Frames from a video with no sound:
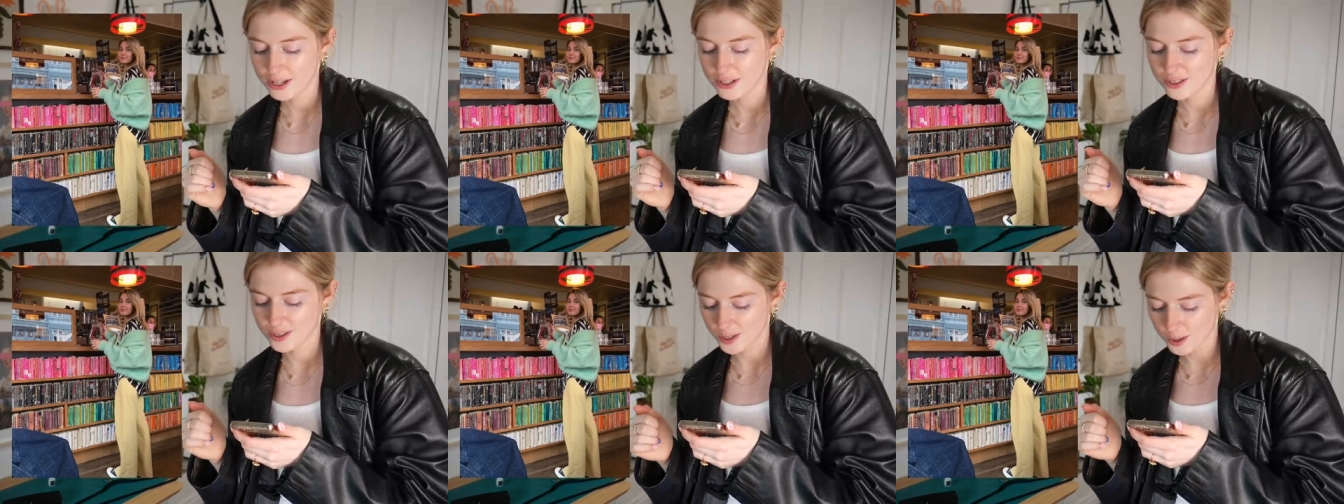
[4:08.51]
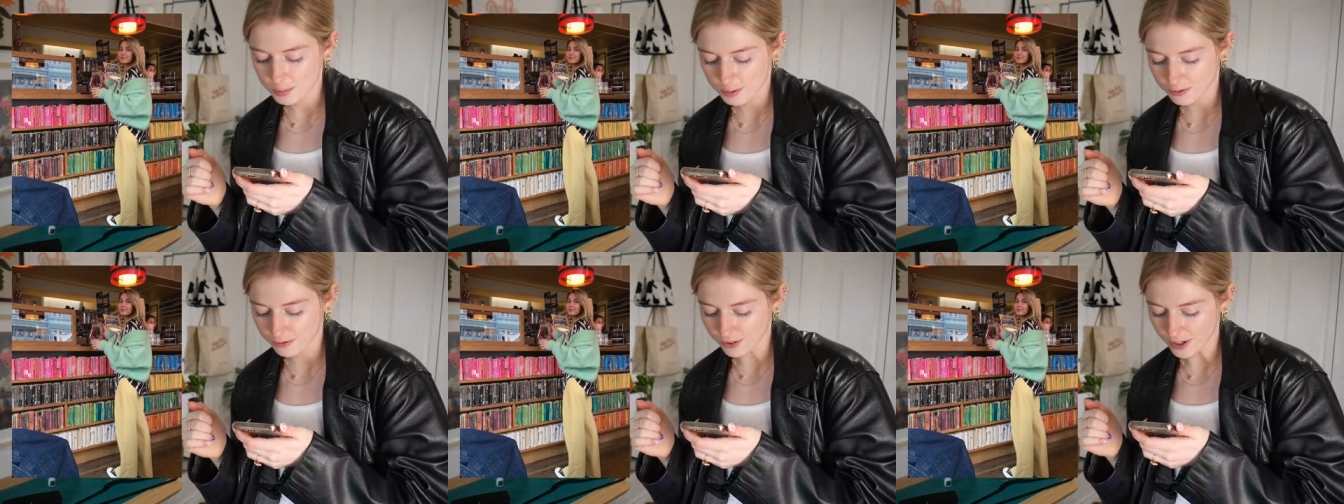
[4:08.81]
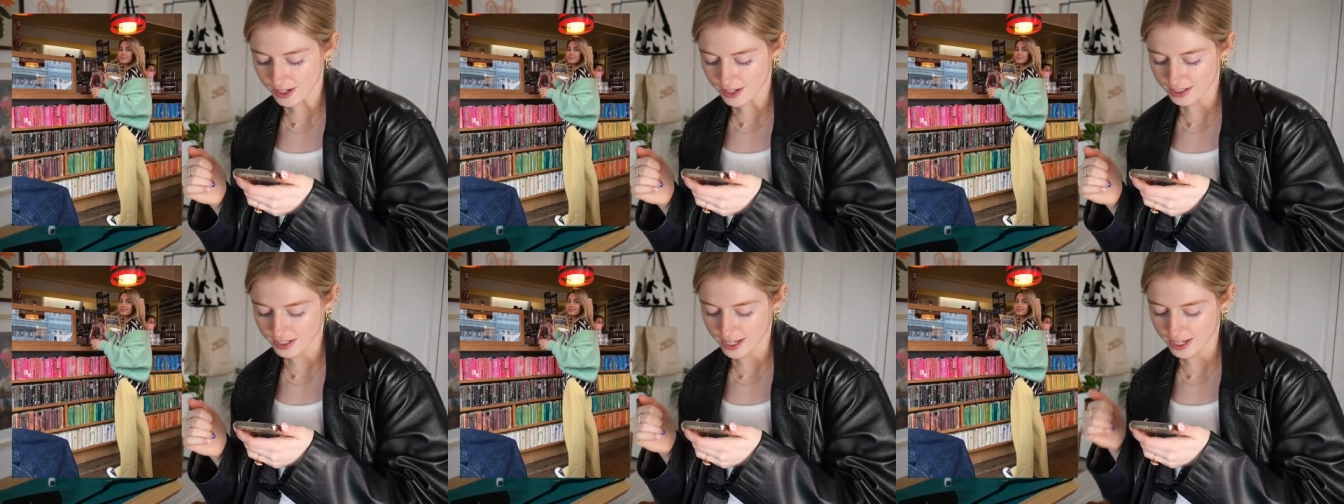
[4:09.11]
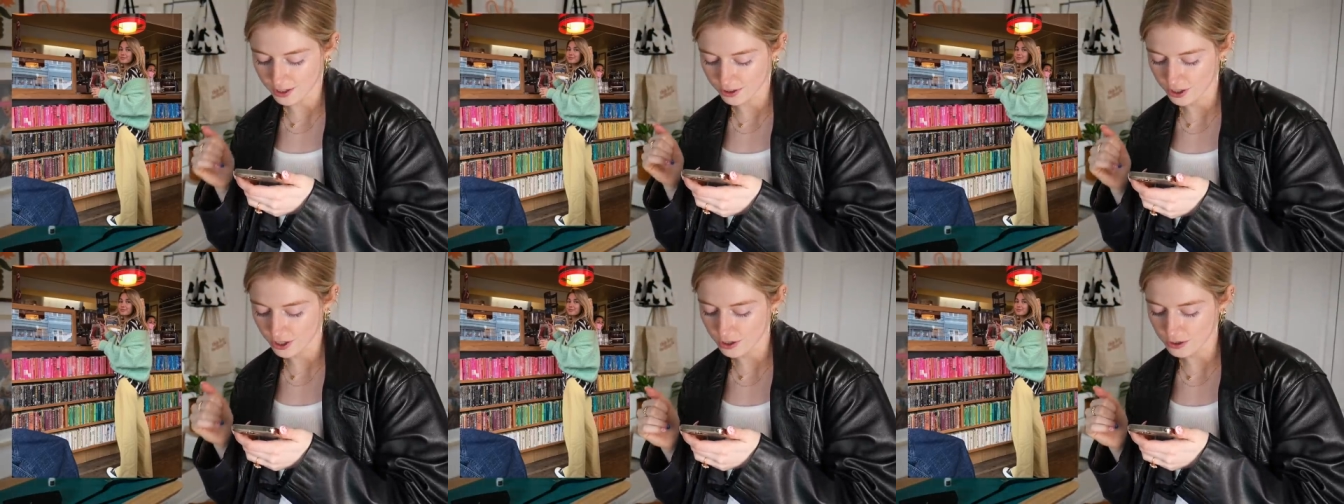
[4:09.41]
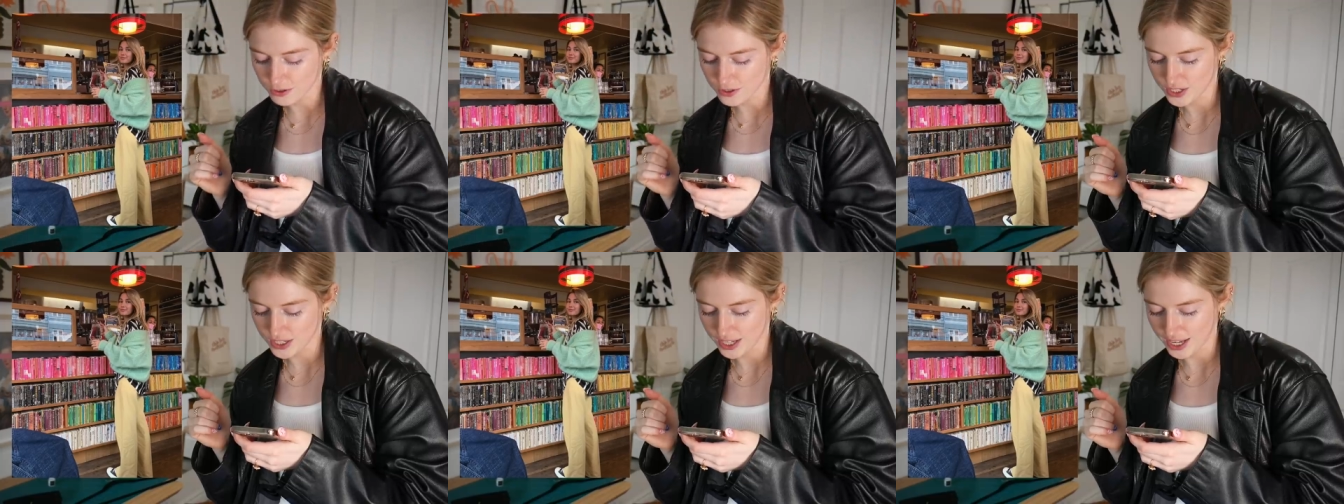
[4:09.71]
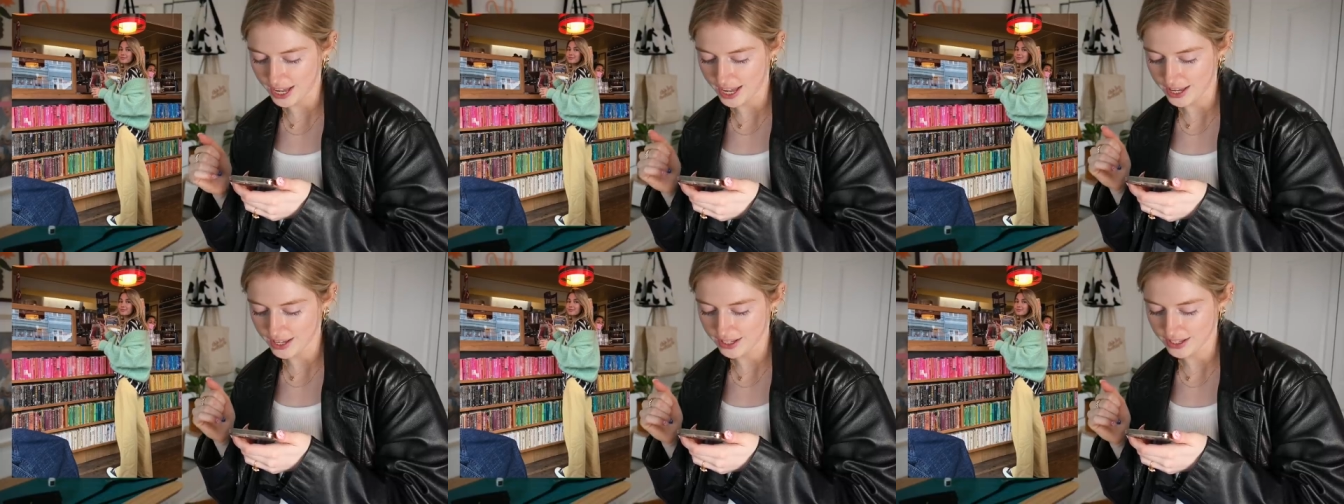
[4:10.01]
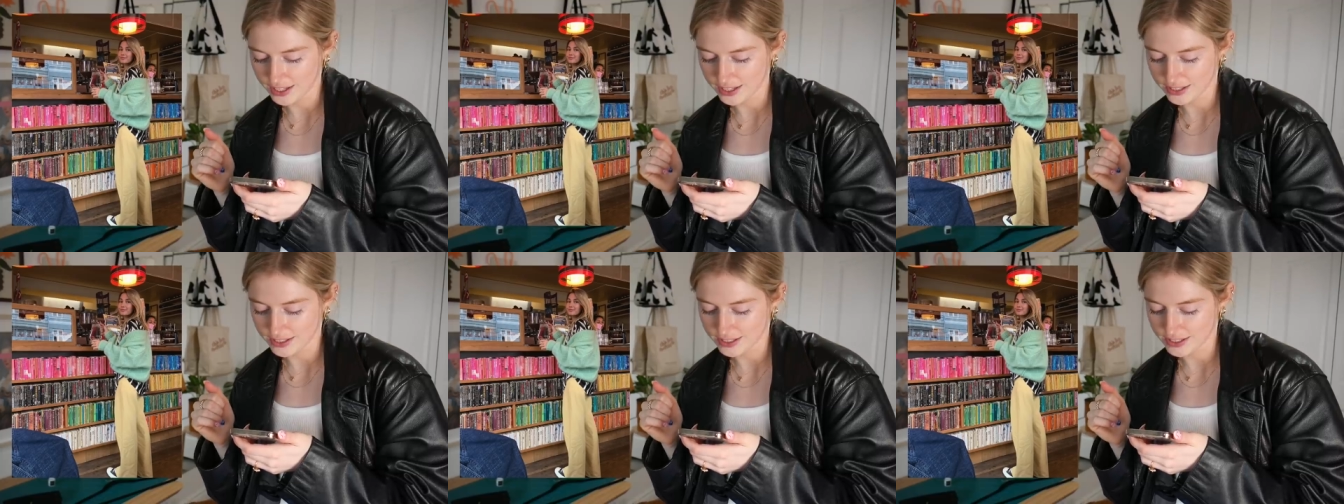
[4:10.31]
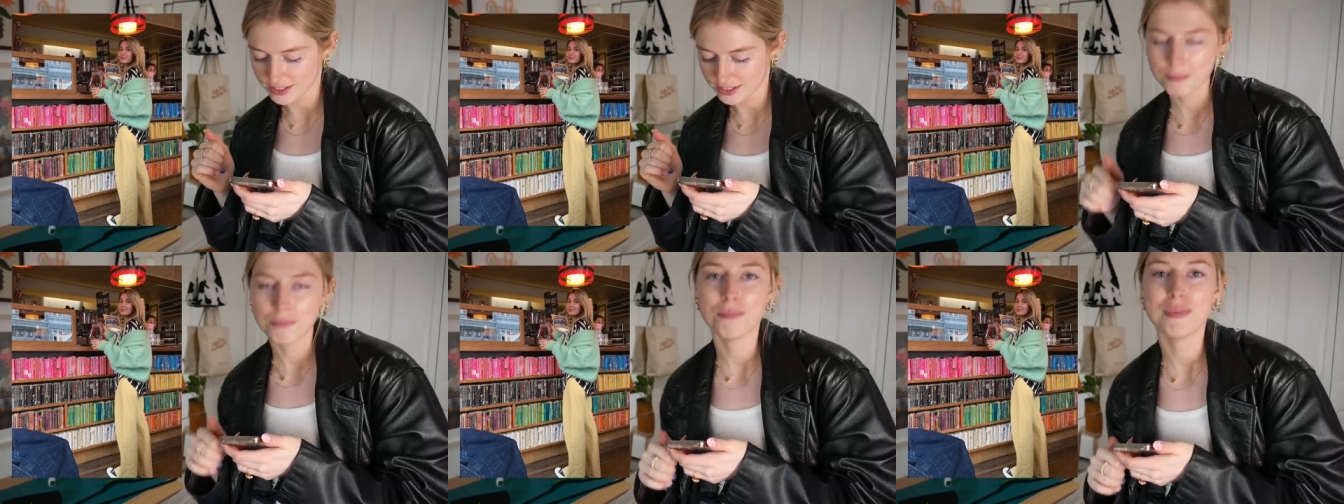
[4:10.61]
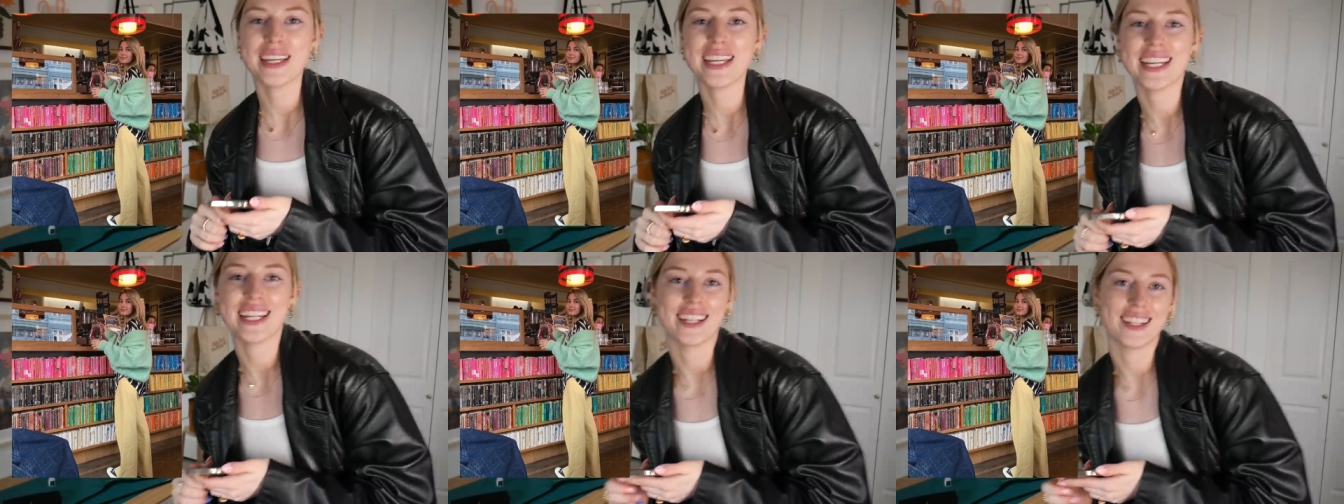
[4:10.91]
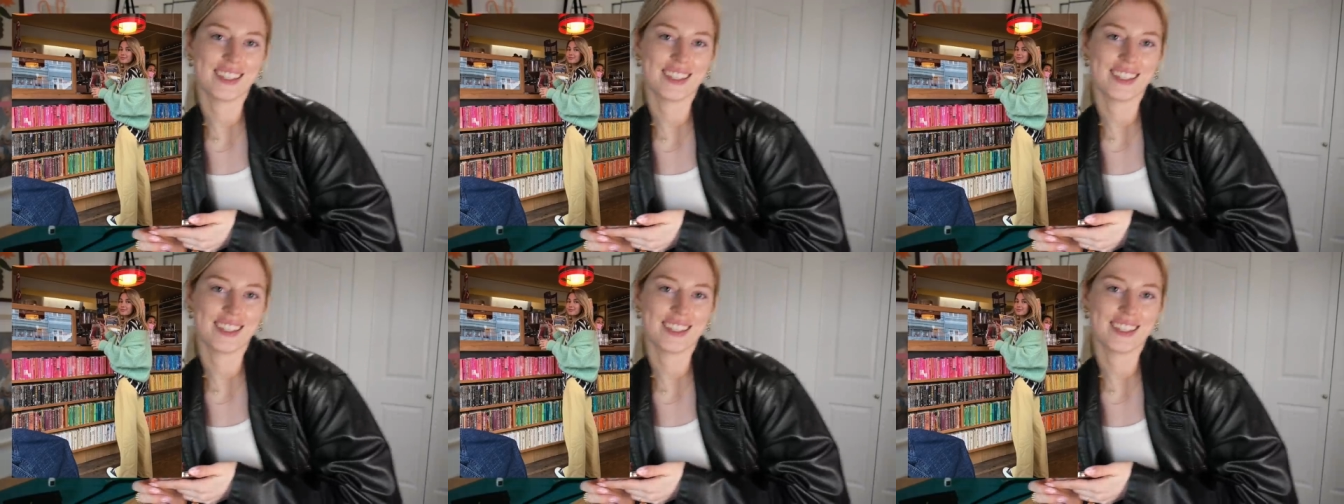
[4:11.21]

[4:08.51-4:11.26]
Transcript: super fun and cozy and me.